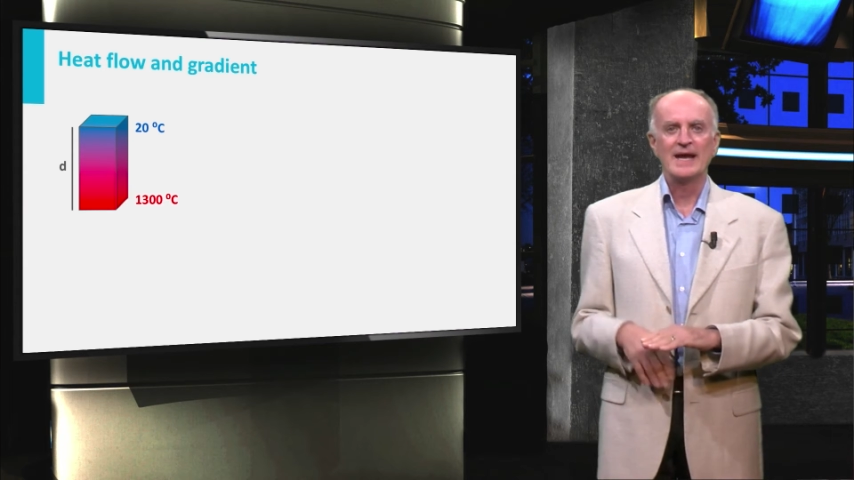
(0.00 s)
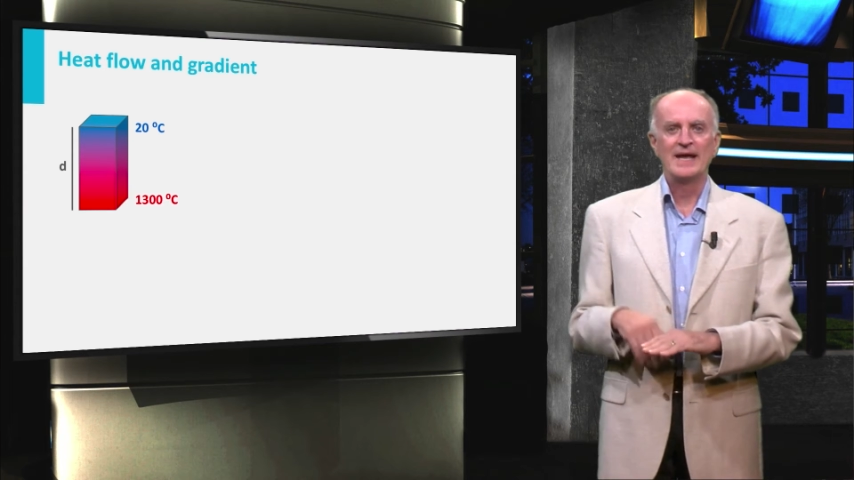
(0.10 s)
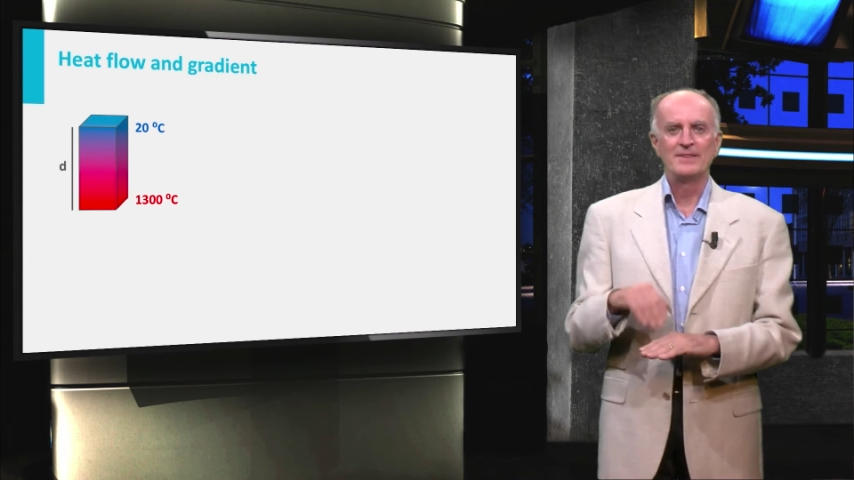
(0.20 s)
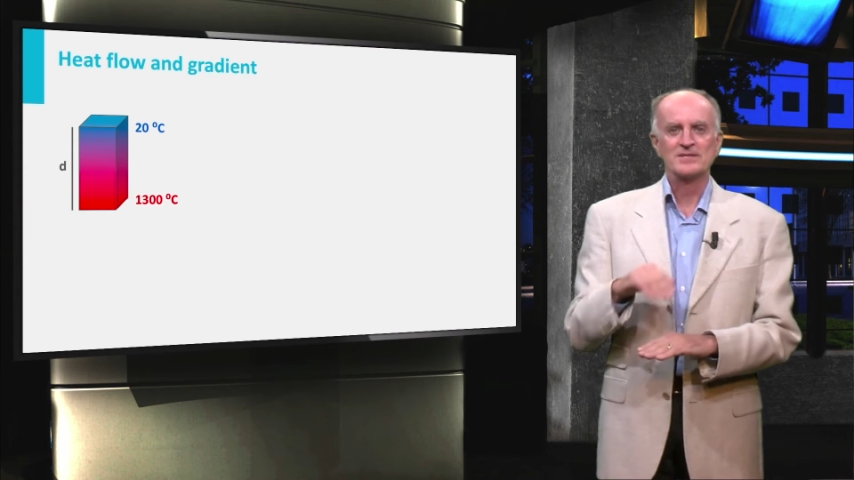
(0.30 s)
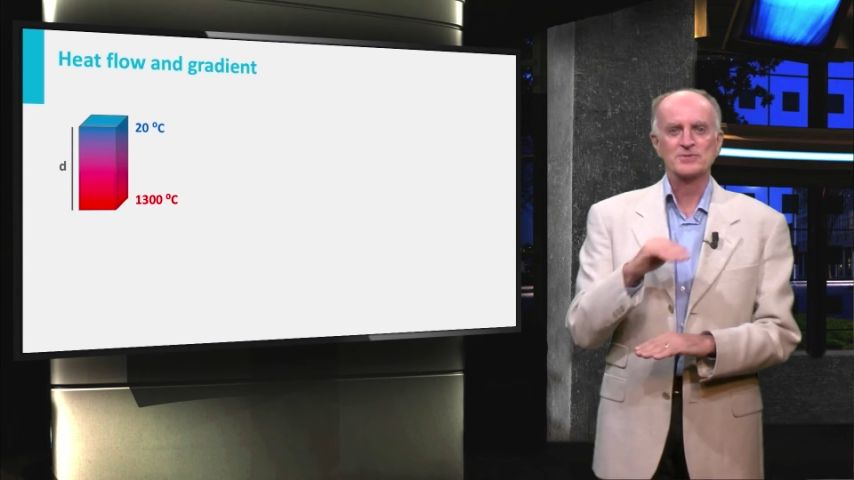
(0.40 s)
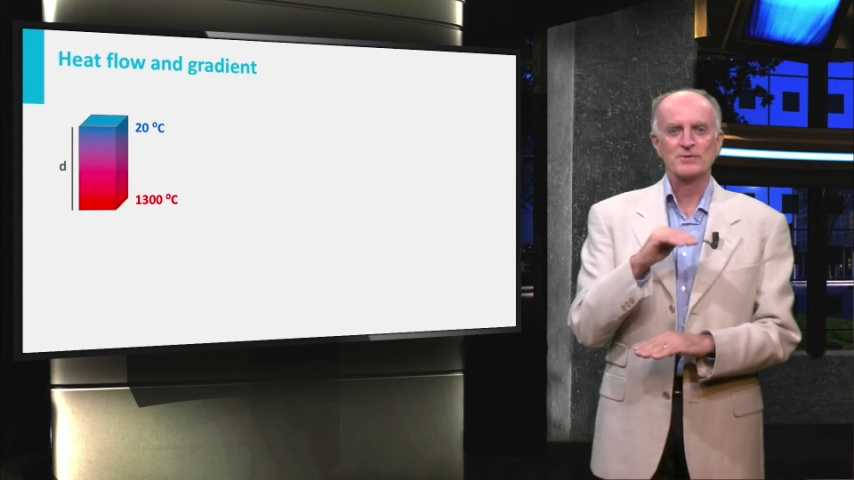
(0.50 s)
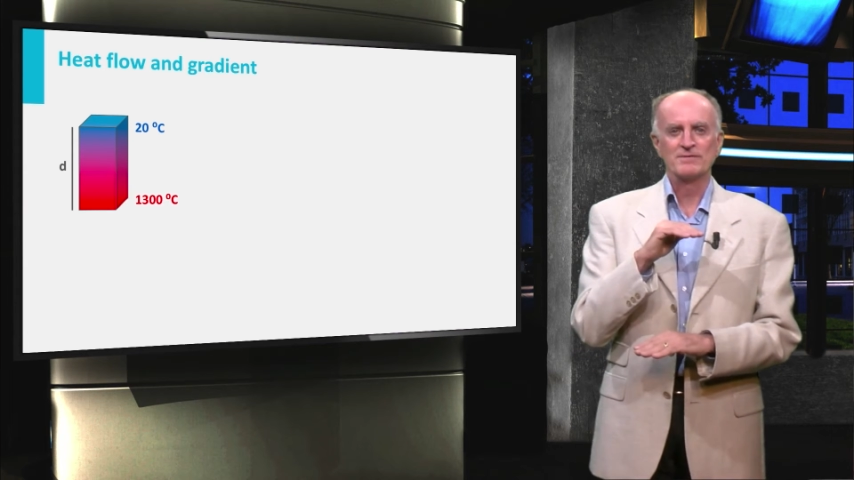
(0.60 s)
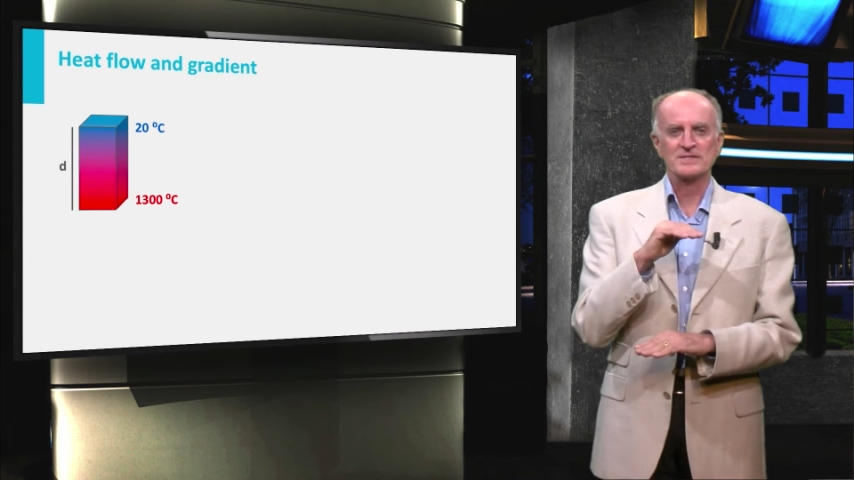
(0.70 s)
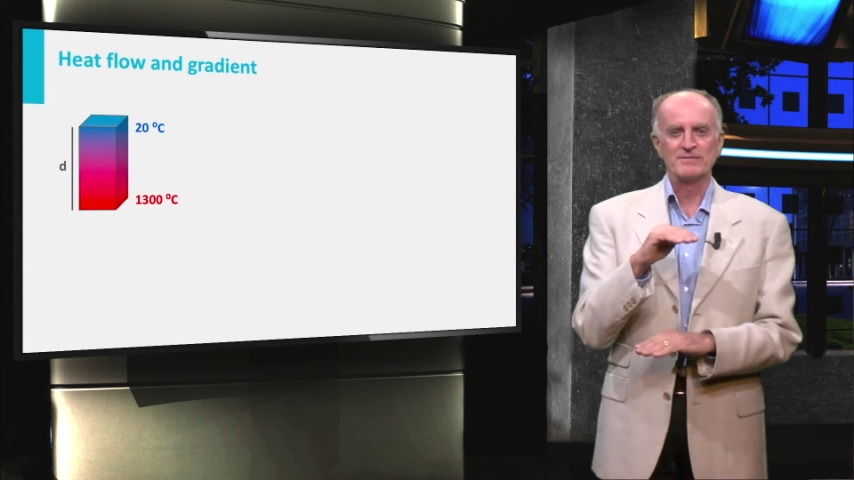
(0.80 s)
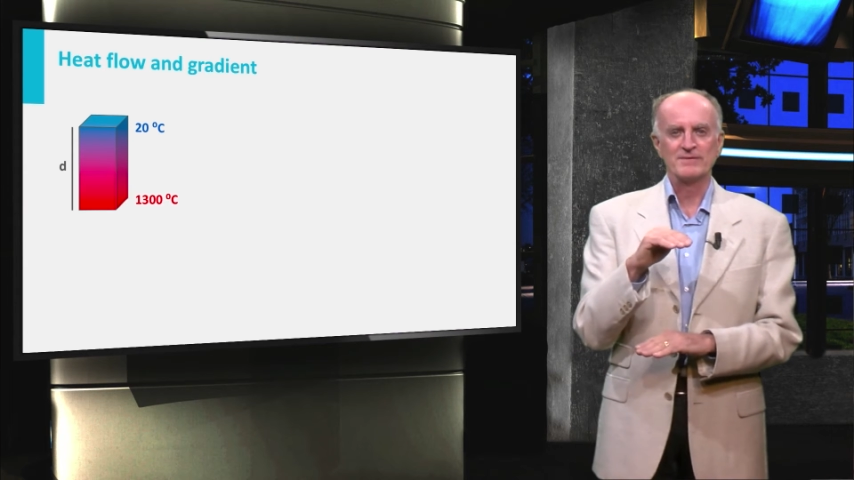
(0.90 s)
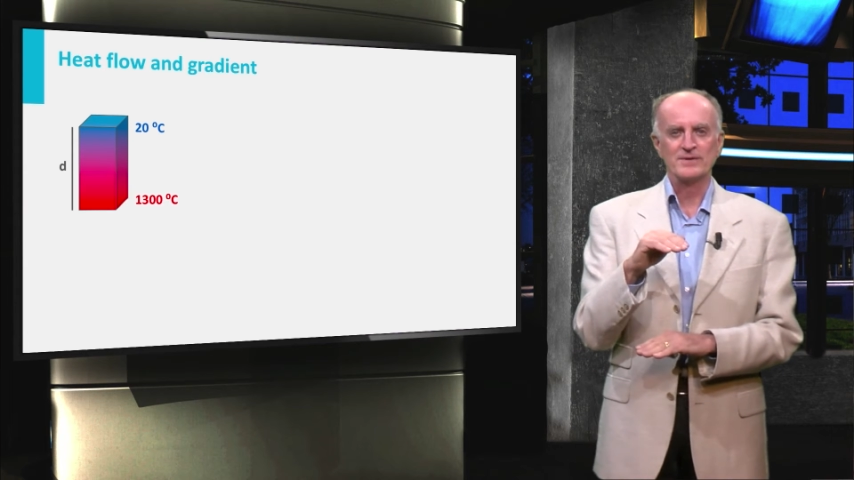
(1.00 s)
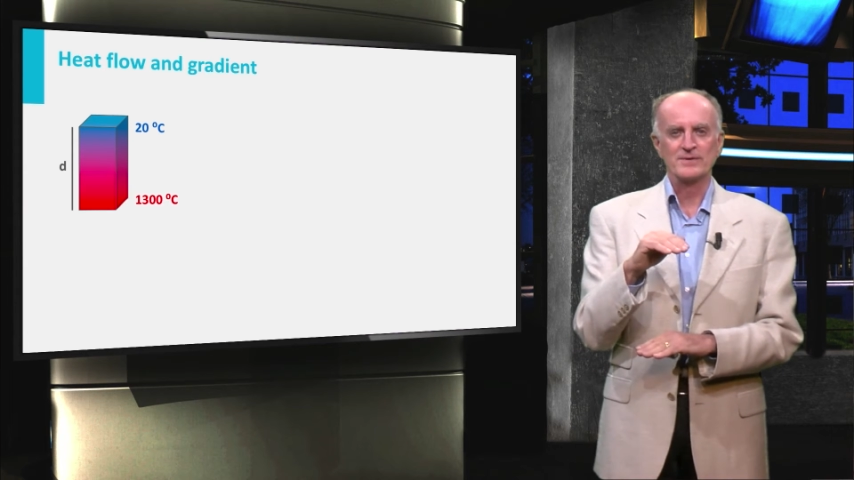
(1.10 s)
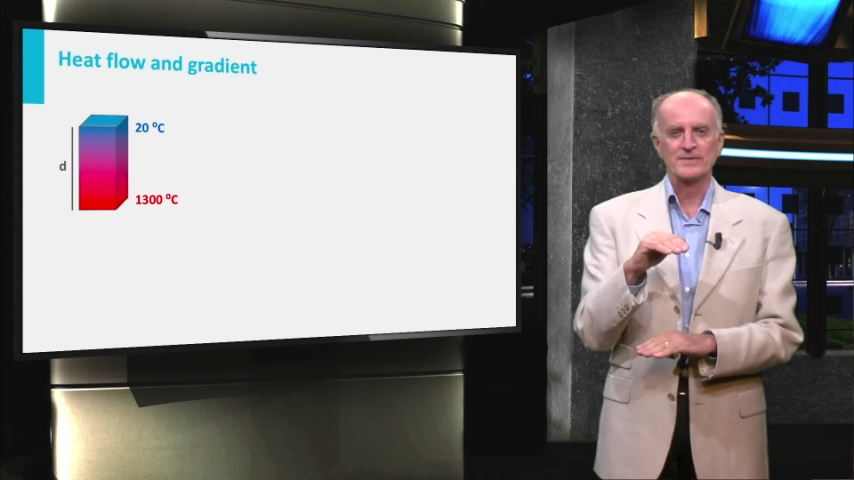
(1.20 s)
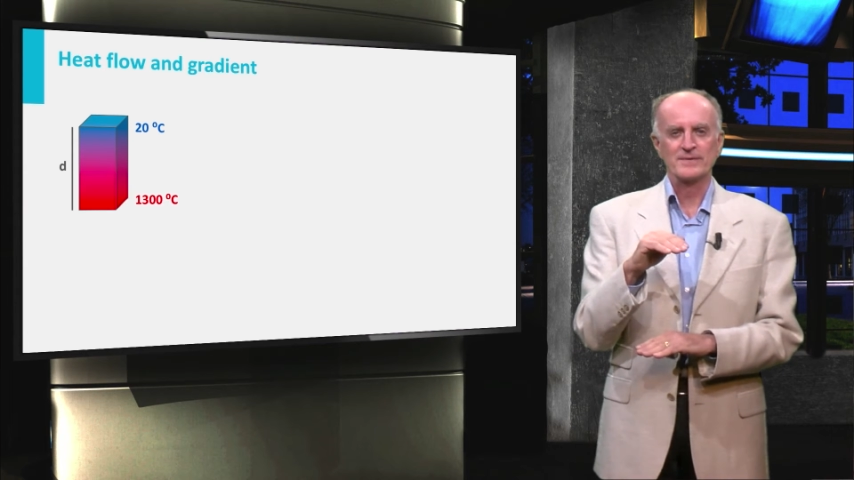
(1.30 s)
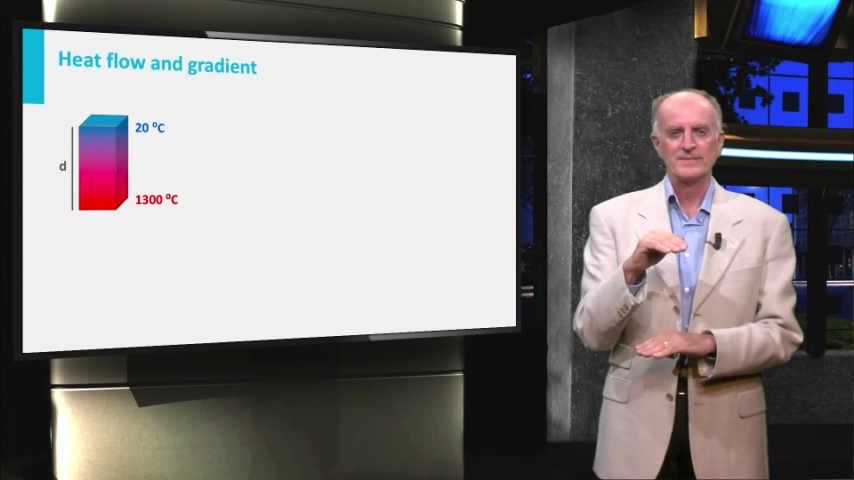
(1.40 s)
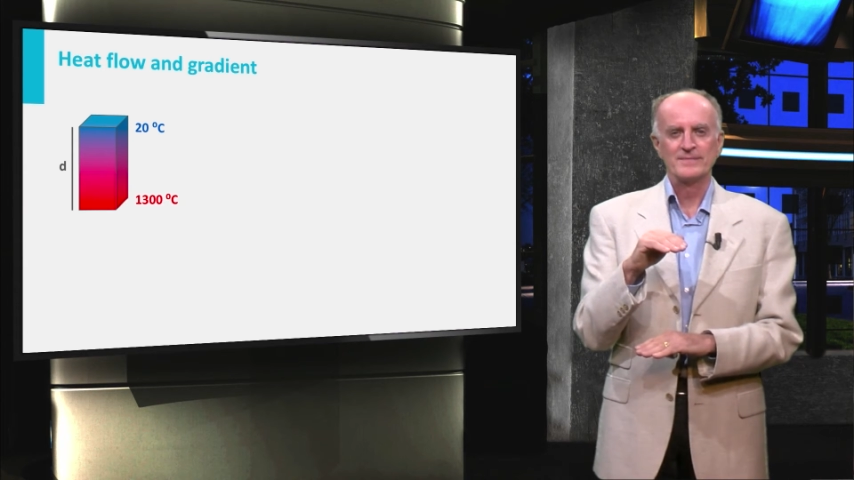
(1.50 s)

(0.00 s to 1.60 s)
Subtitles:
and the surface of the Earth.